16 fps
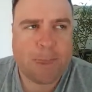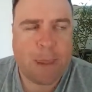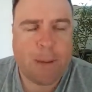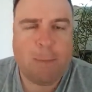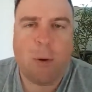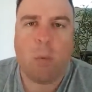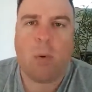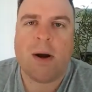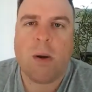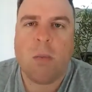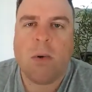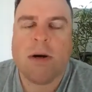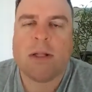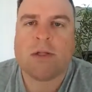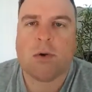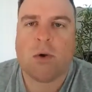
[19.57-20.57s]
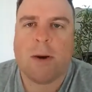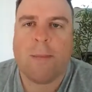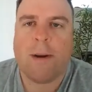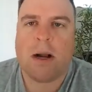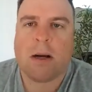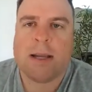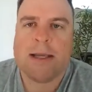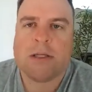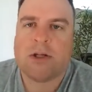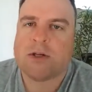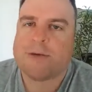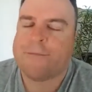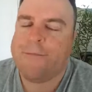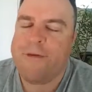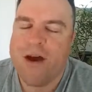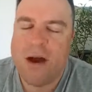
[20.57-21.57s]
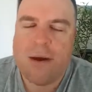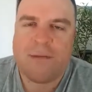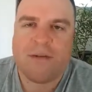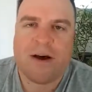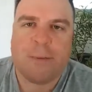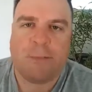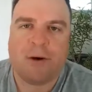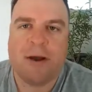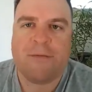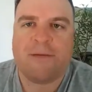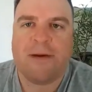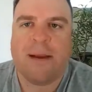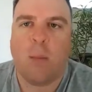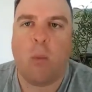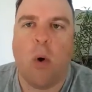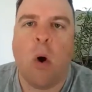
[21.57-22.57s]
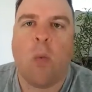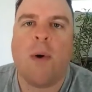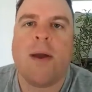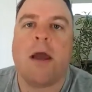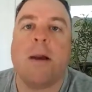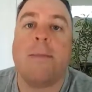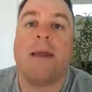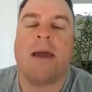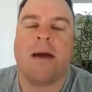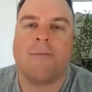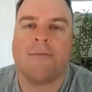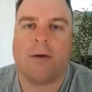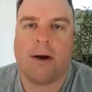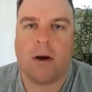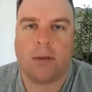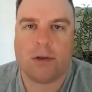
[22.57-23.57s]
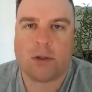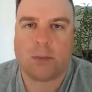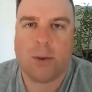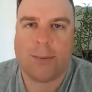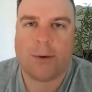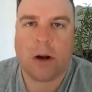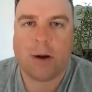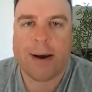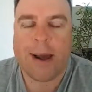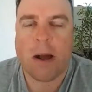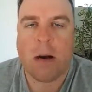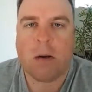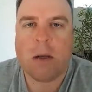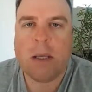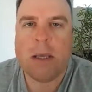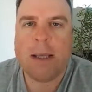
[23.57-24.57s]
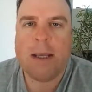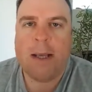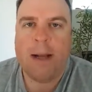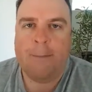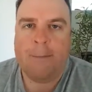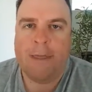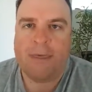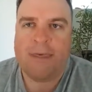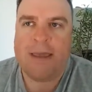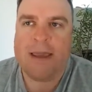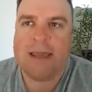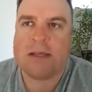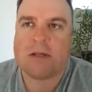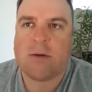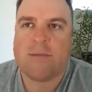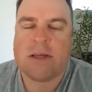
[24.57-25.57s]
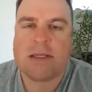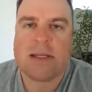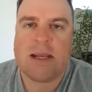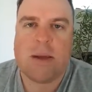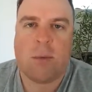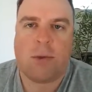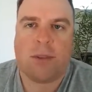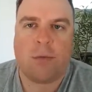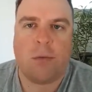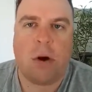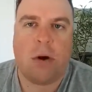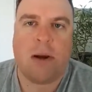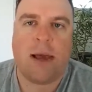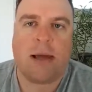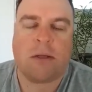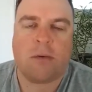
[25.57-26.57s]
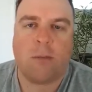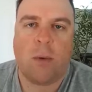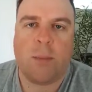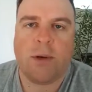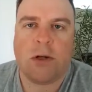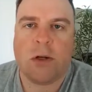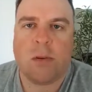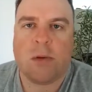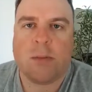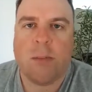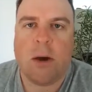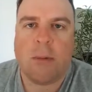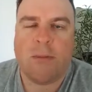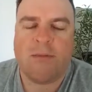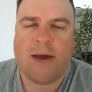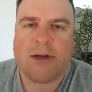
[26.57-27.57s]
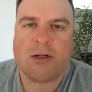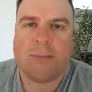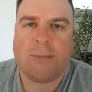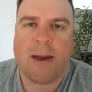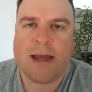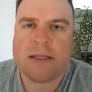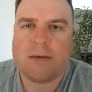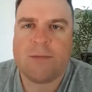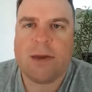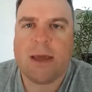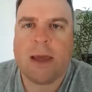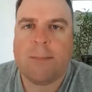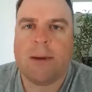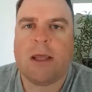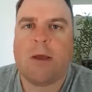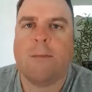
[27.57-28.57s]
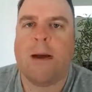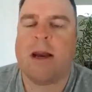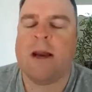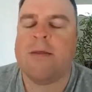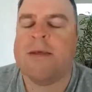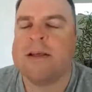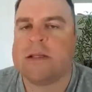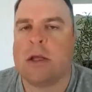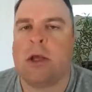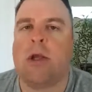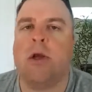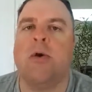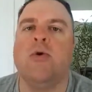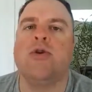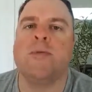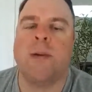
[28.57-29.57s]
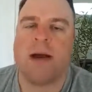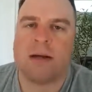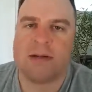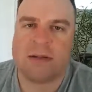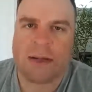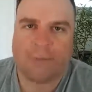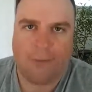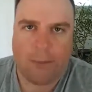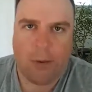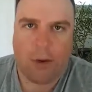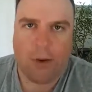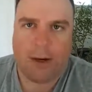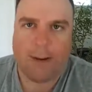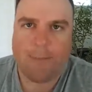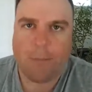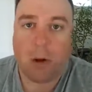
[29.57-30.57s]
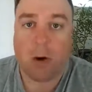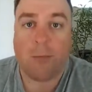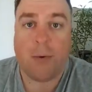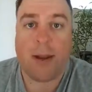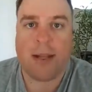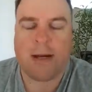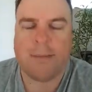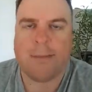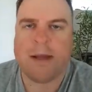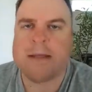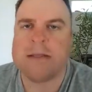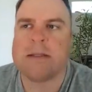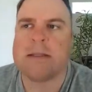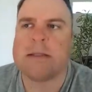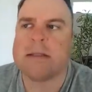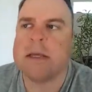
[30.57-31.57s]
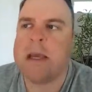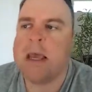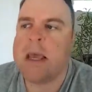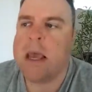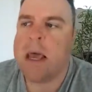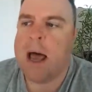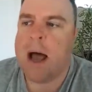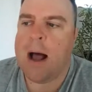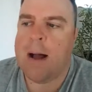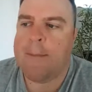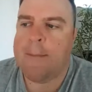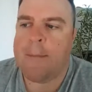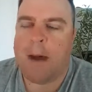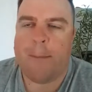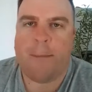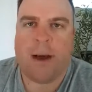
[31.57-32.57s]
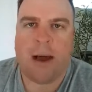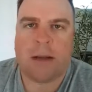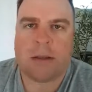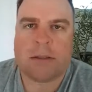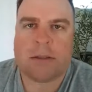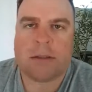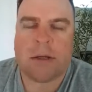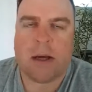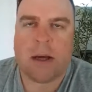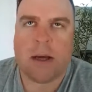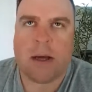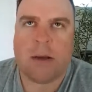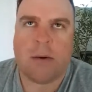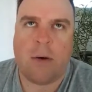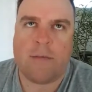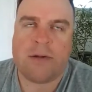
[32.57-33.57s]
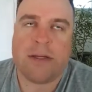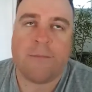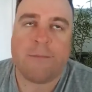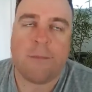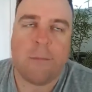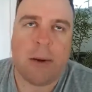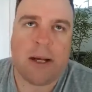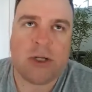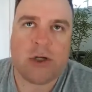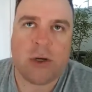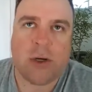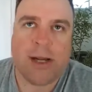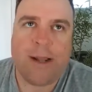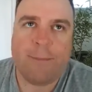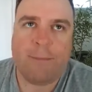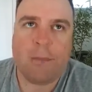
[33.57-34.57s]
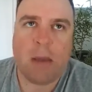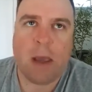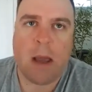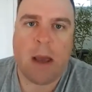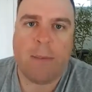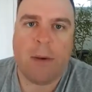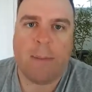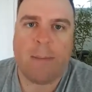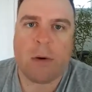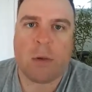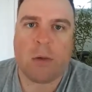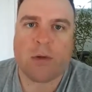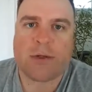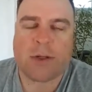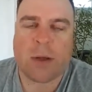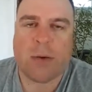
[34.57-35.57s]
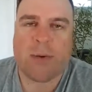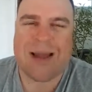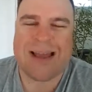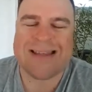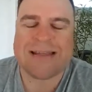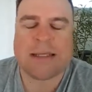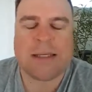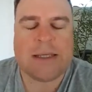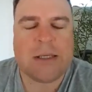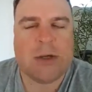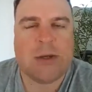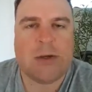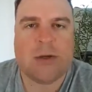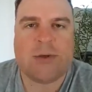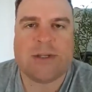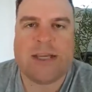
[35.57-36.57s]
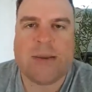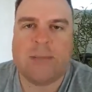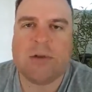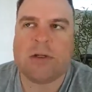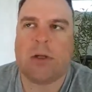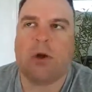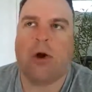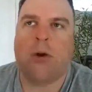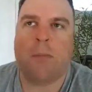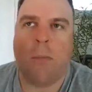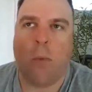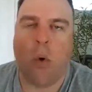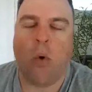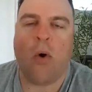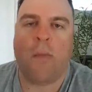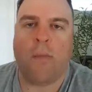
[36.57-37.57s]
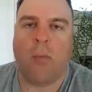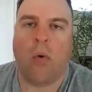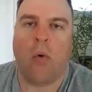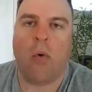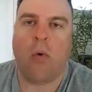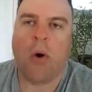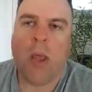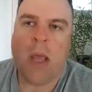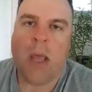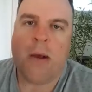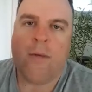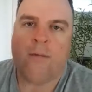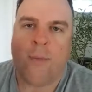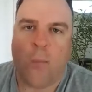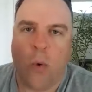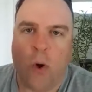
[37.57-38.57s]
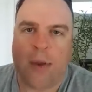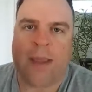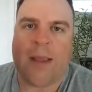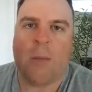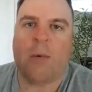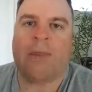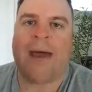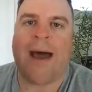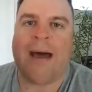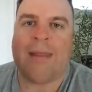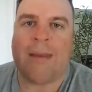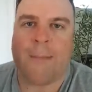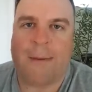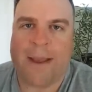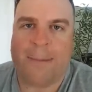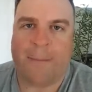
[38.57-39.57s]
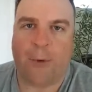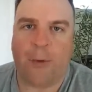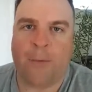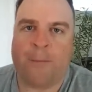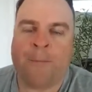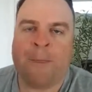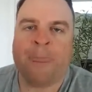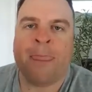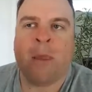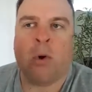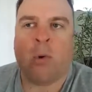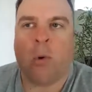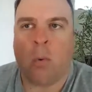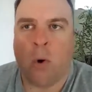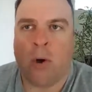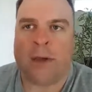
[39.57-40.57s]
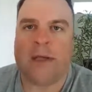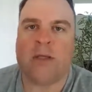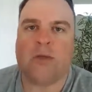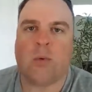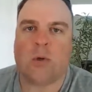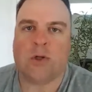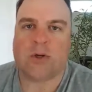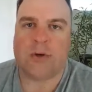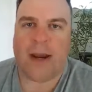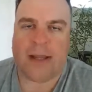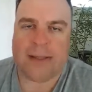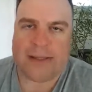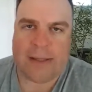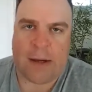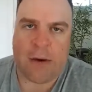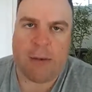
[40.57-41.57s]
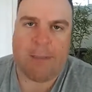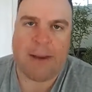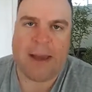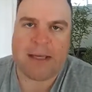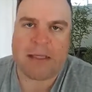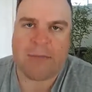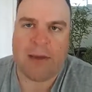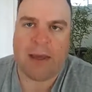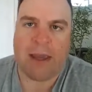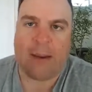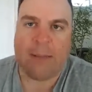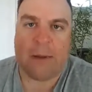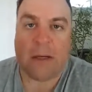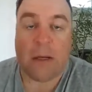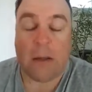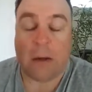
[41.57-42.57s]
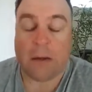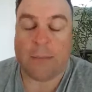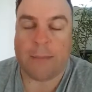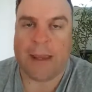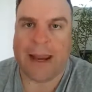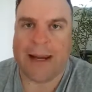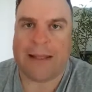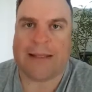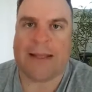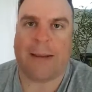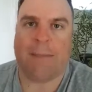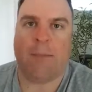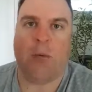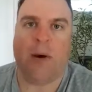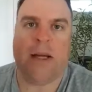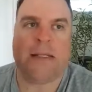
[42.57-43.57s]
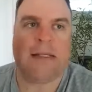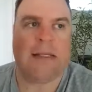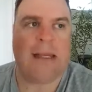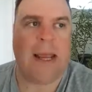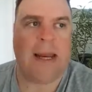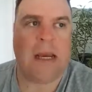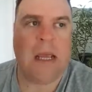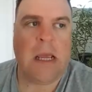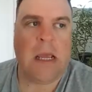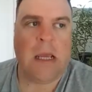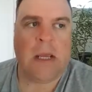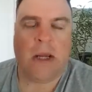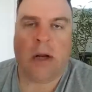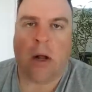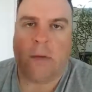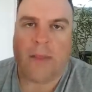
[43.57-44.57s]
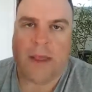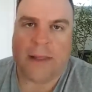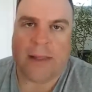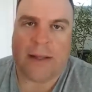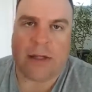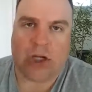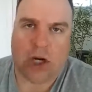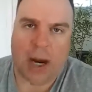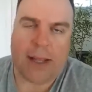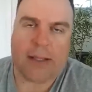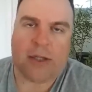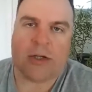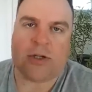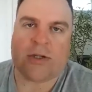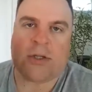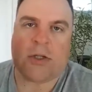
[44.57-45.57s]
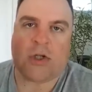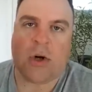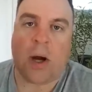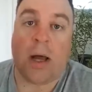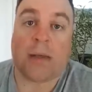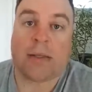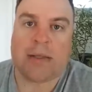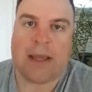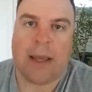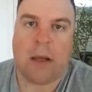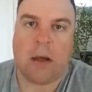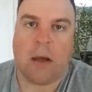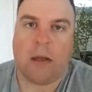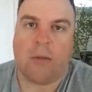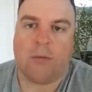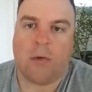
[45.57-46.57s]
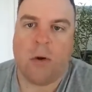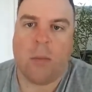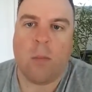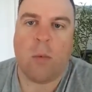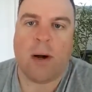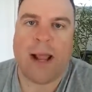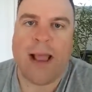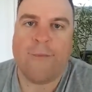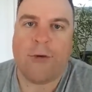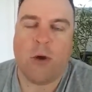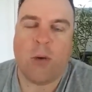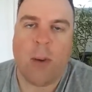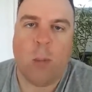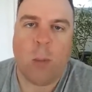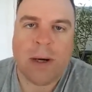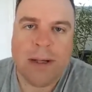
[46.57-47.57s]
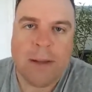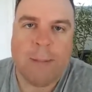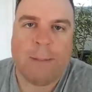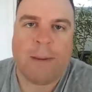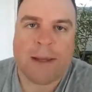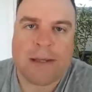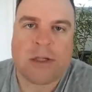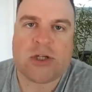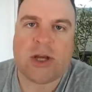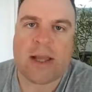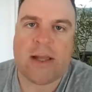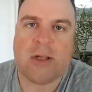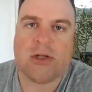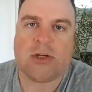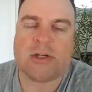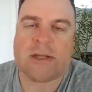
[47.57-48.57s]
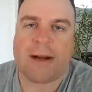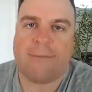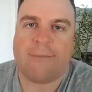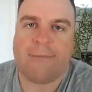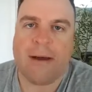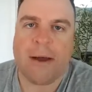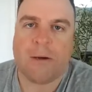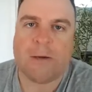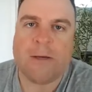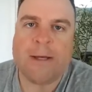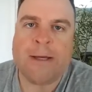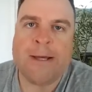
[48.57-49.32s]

But what I want to talk about is just very, very briefly what we're going to be covering on this webinar. Now, the thing is, obviously, with the rollout of what we're doing with the Motivation Passive Income Incubator, there's a huge amount of stuff I'm learning on a regular basis about, obviously, from my journey. But also, as you seem to learn more and more from working with other people who are working towards creating their own passive income, and a lot of them getting to that point, and then, you know, their challenges and the trials that they're going through and what have you. And one of the biggest challenges that I found